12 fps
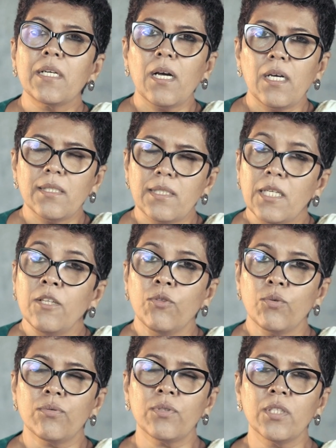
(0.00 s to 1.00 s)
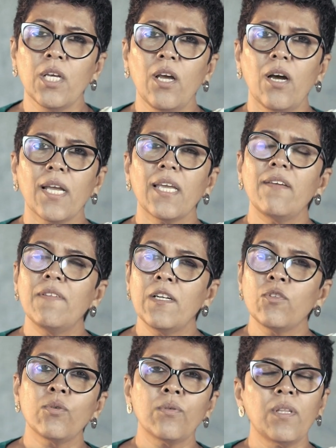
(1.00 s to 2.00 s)
caste Hindus,
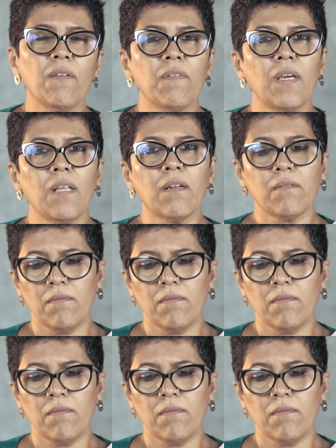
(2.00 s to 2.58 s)
even though they were